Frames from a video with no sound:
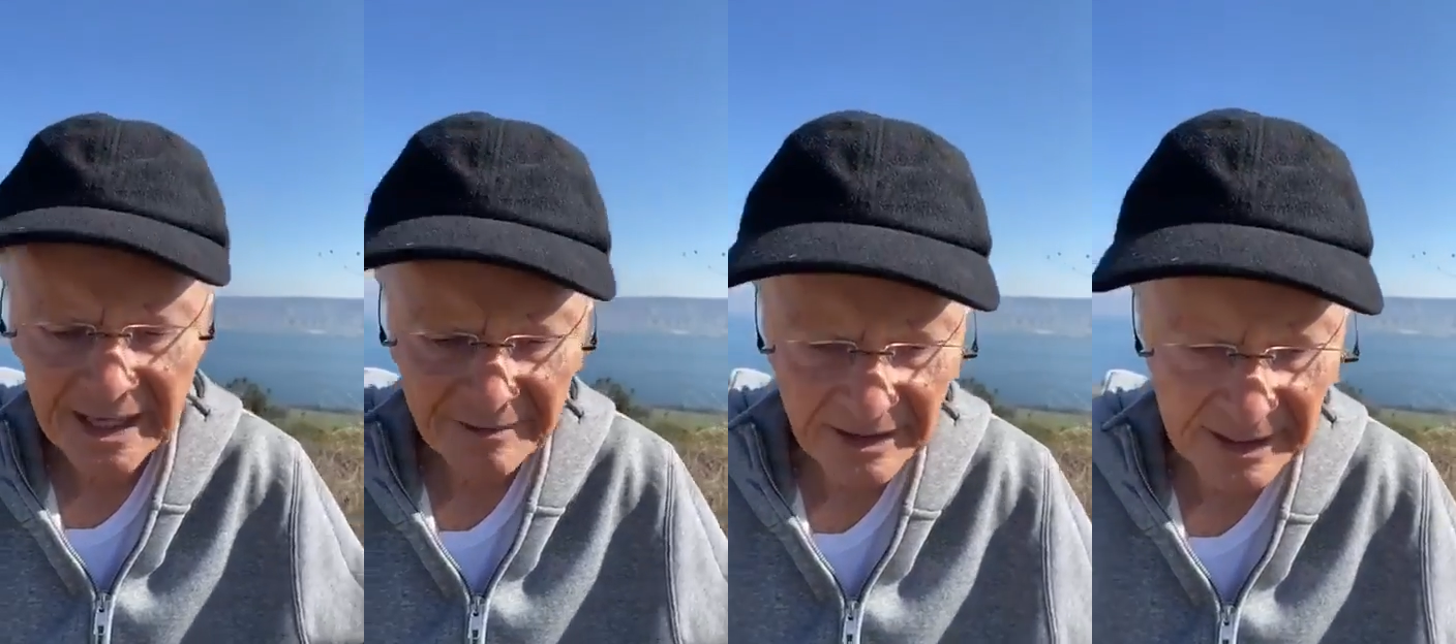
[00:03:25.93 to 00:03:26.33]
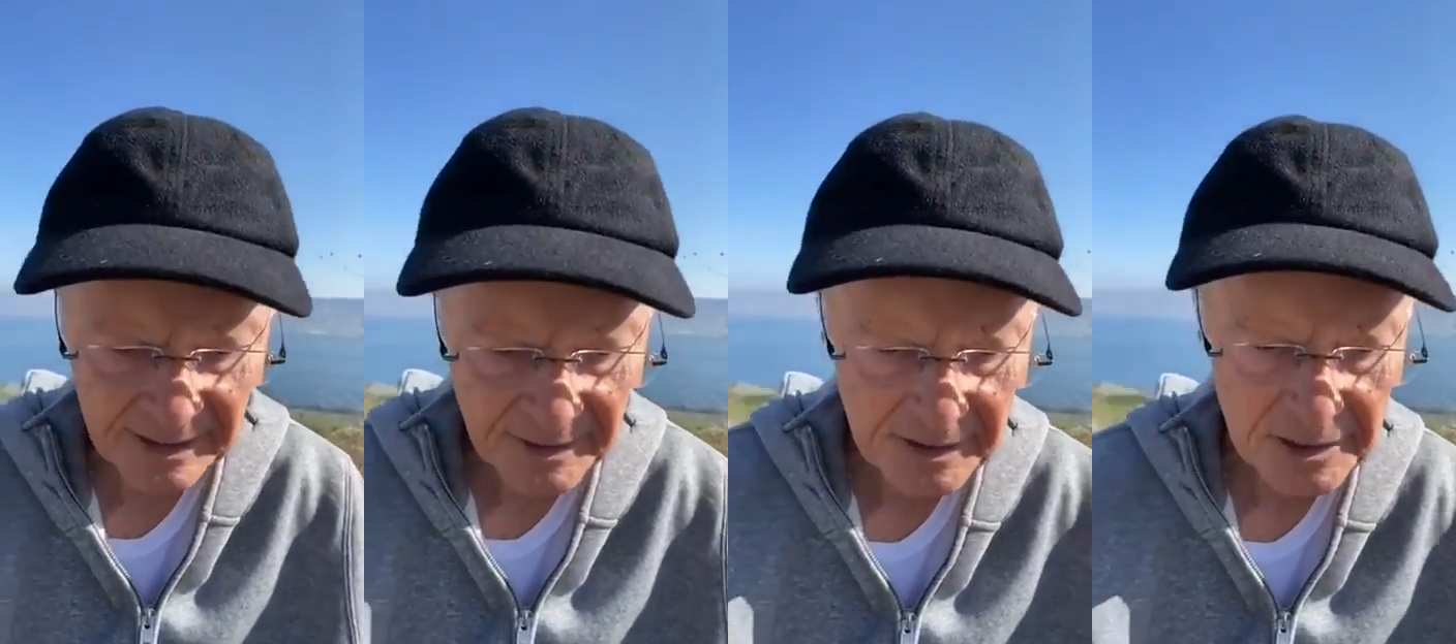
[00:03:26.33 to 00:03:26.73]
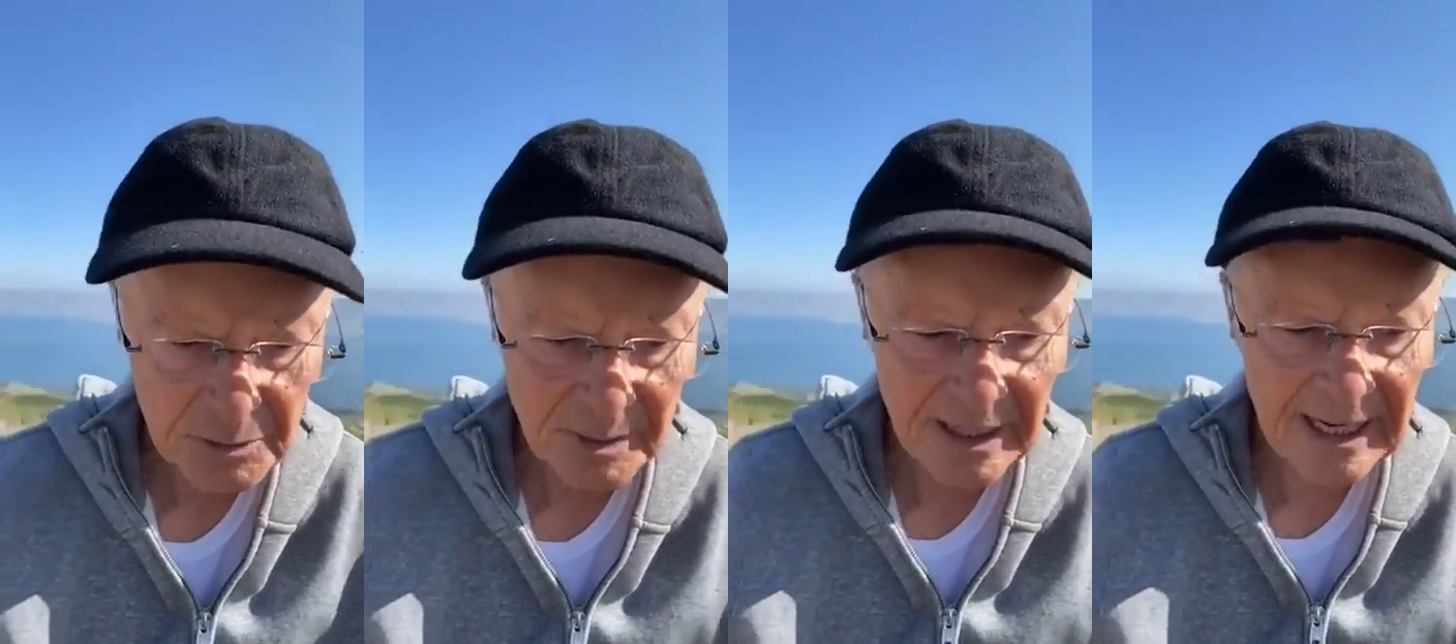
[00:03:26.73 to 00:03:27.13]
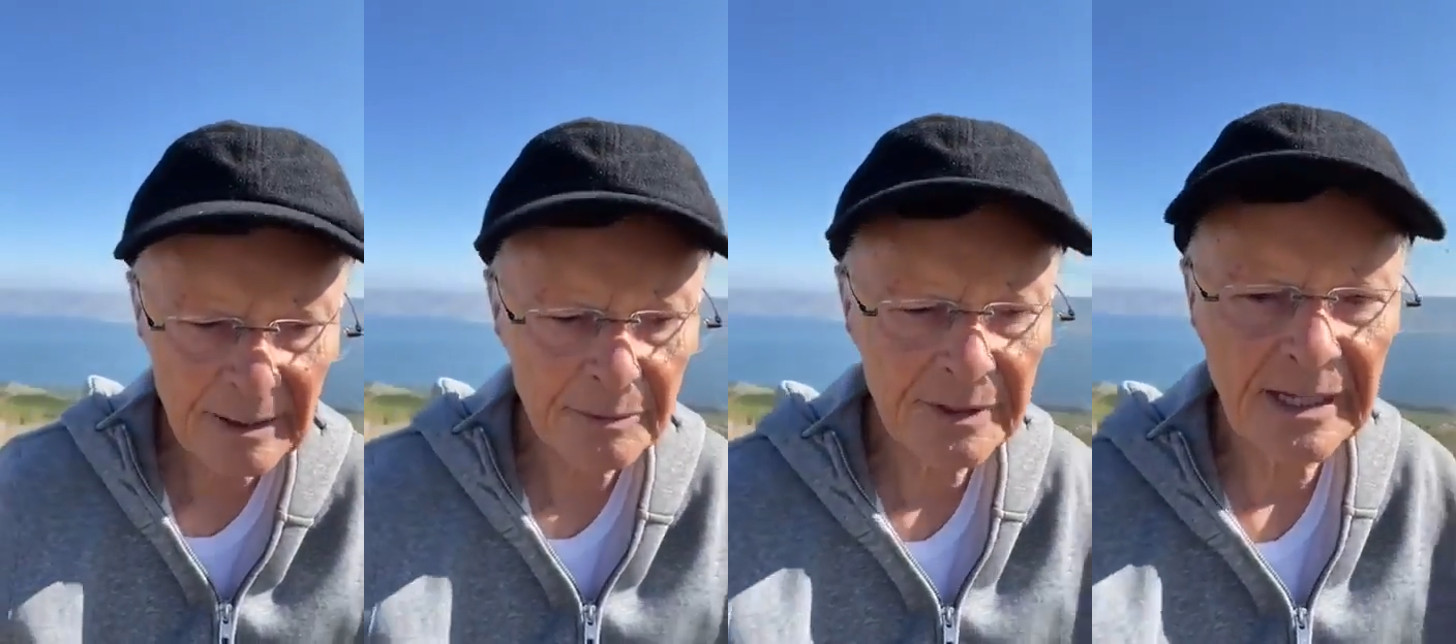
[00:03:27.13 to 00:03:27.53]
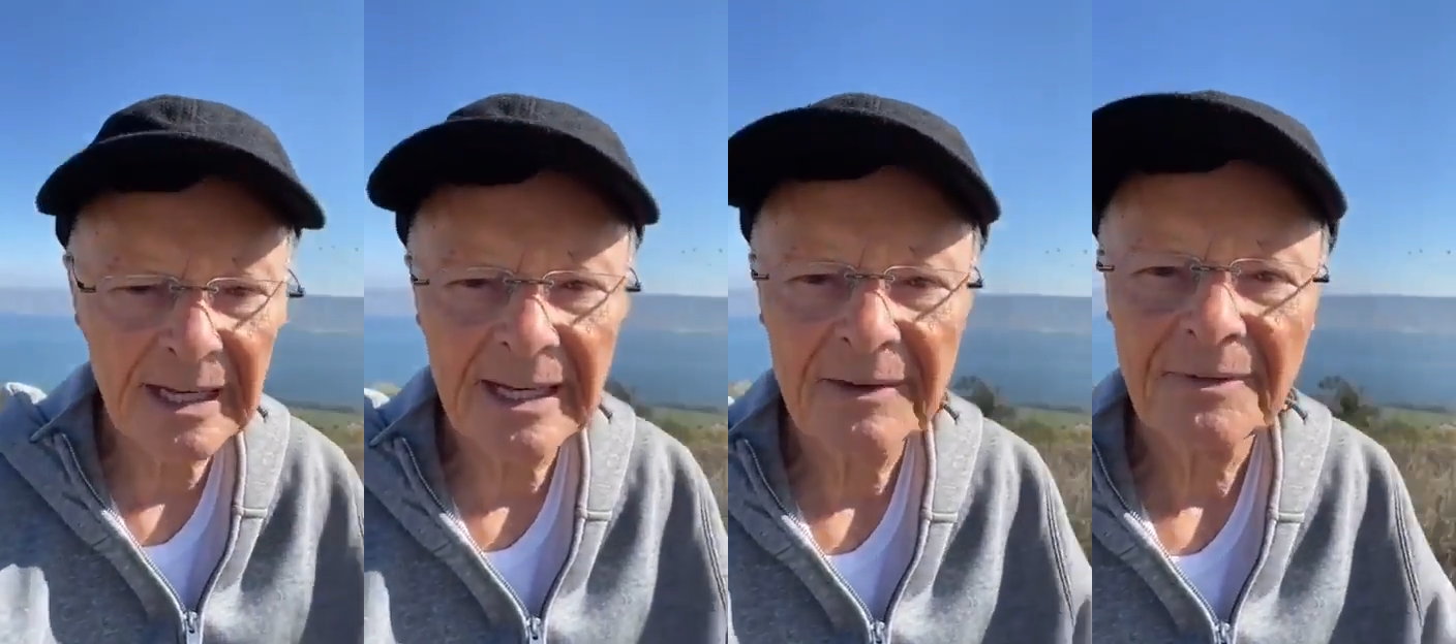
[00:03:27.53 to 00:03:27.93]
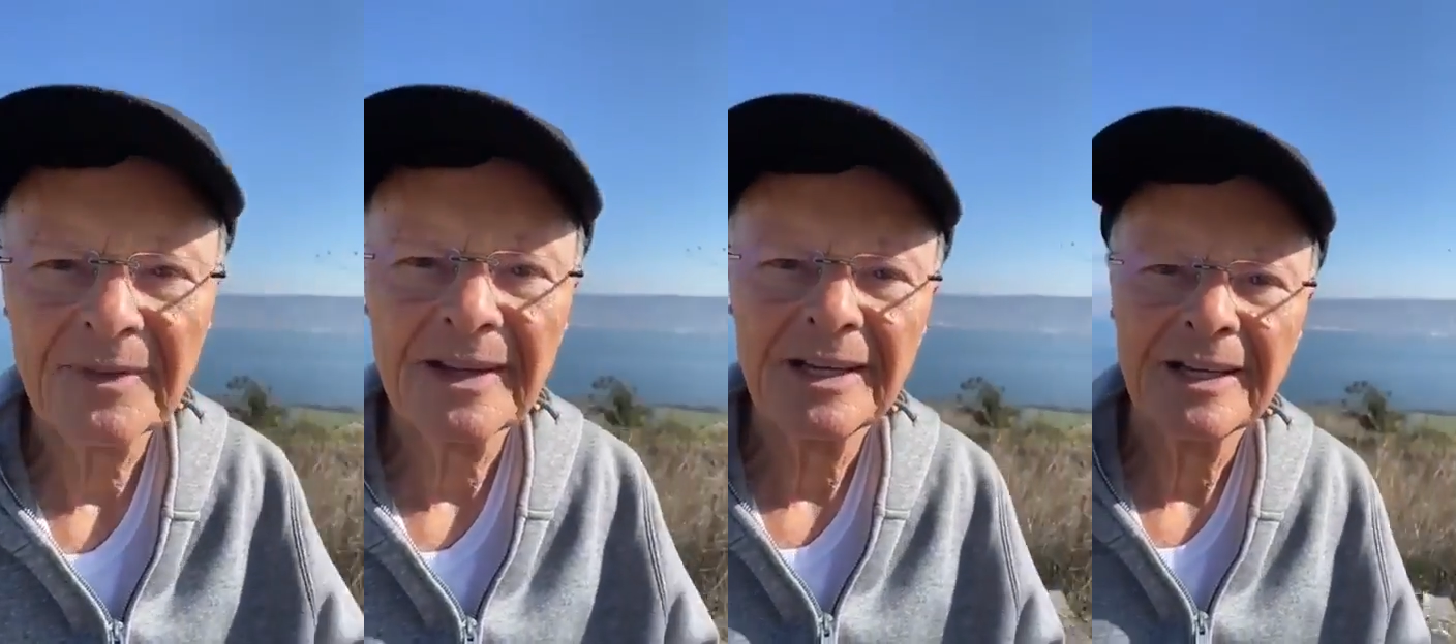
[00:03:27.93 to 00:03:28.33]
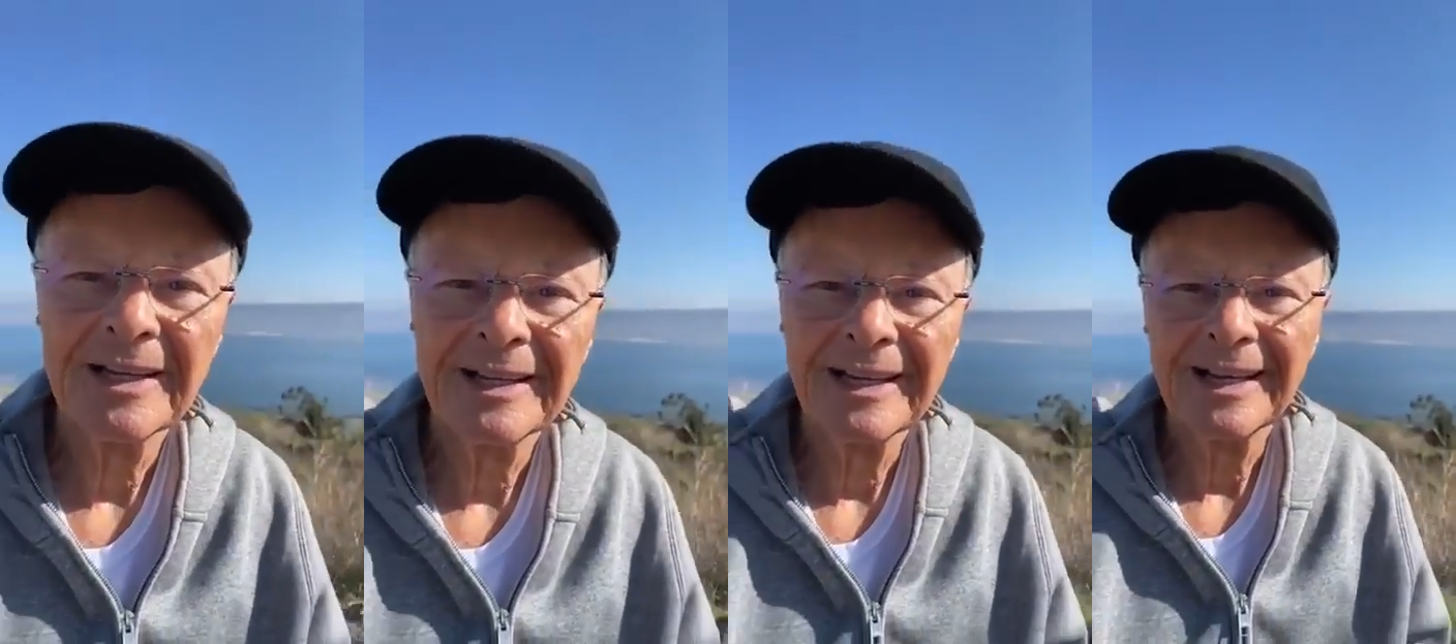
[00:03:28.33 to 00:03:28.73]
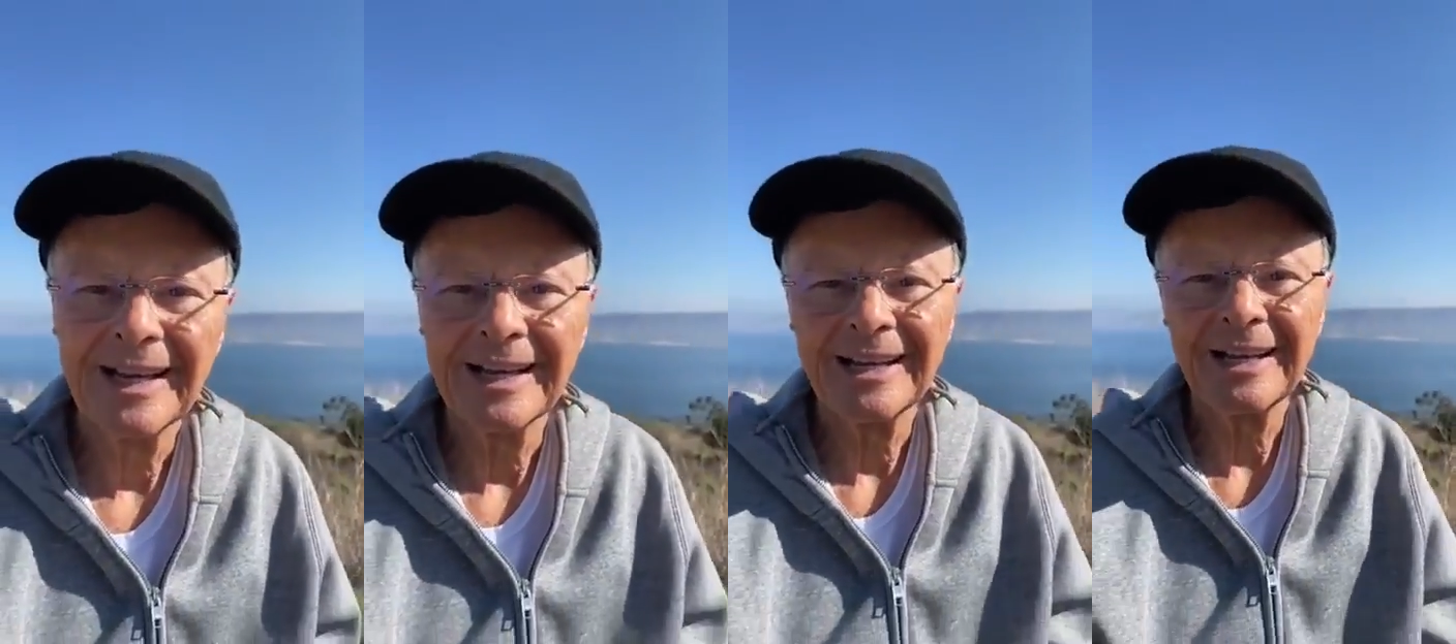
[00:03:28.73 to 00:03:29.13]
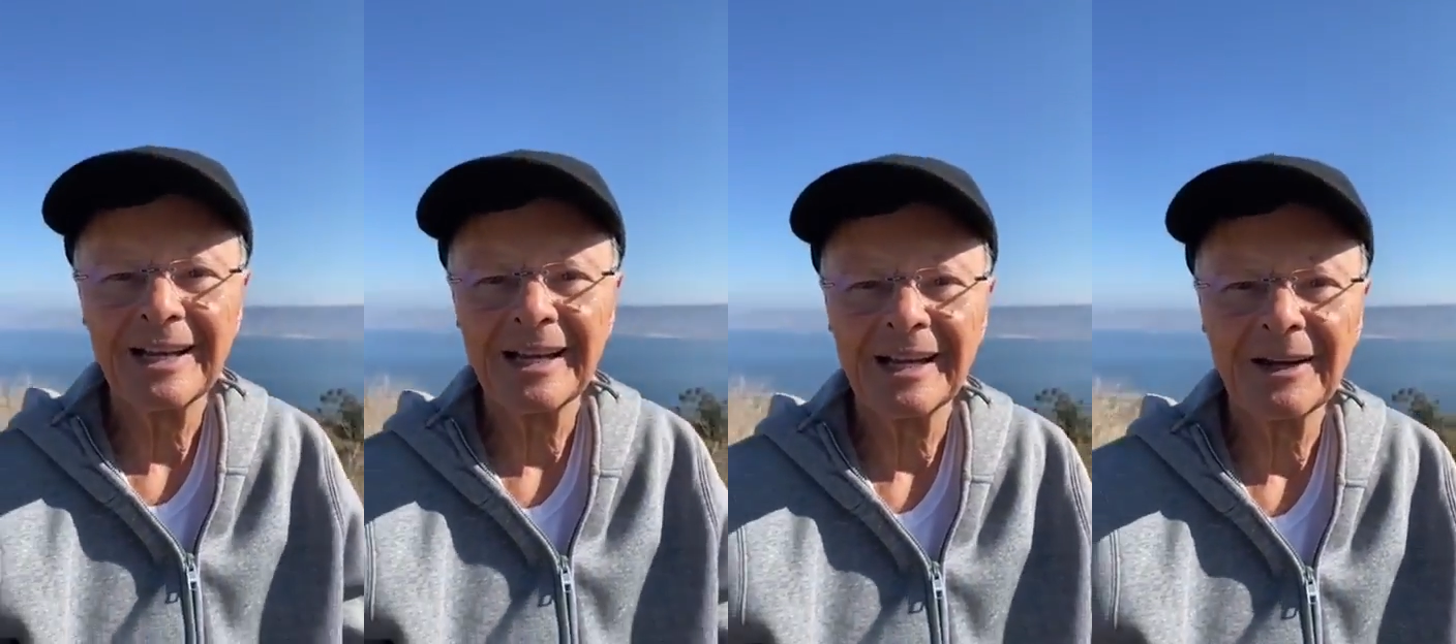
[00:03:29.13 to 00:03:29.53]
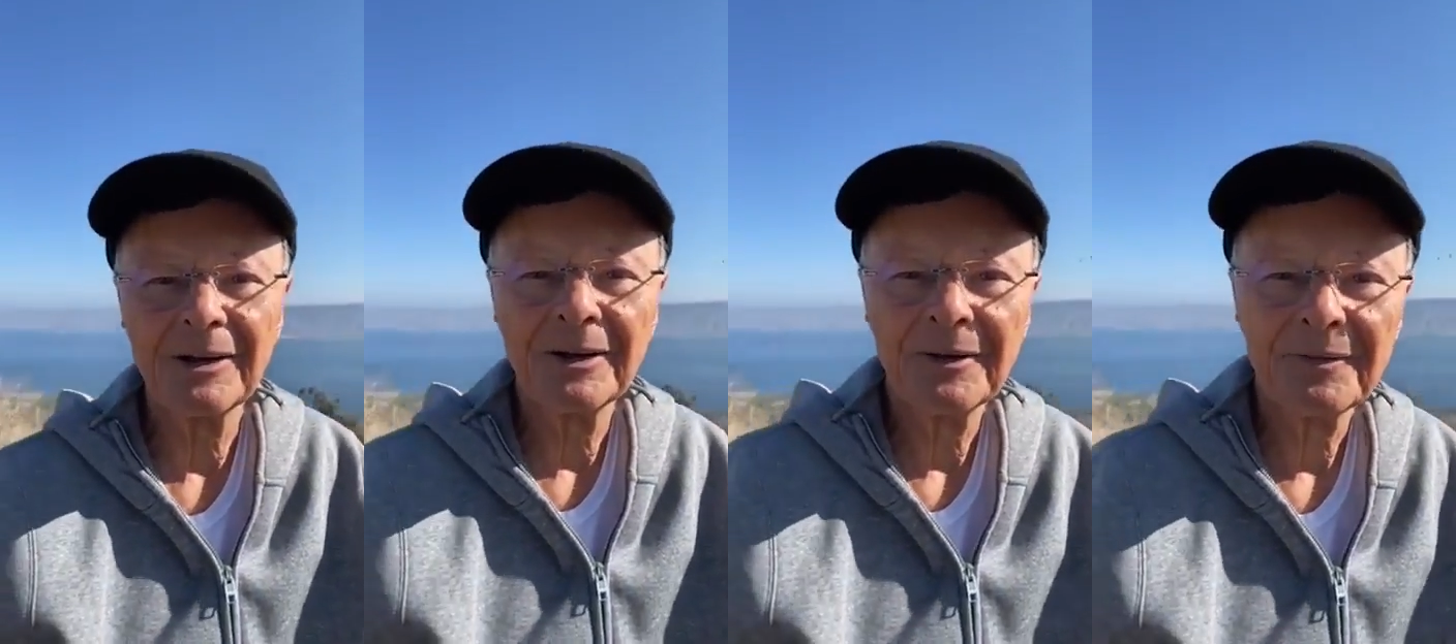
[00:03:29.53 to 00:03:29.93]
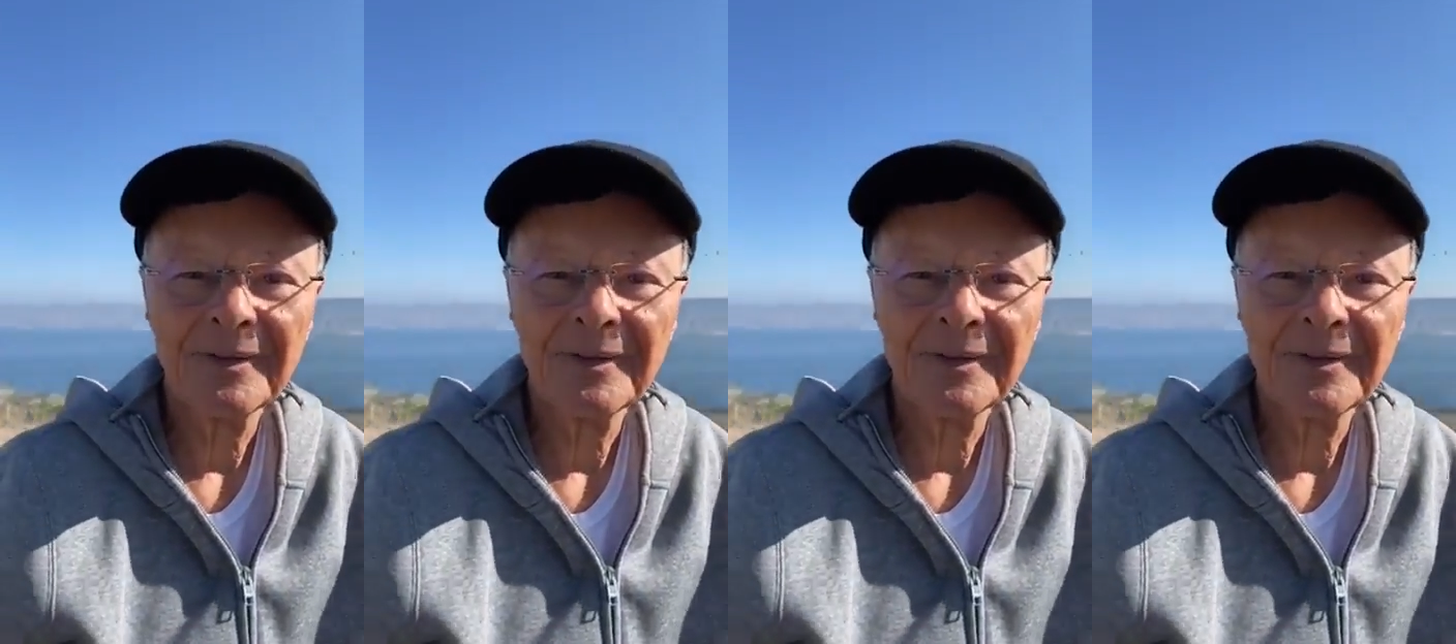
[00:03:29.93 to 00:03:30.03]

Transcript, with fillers: including Josie is here. She's going to explain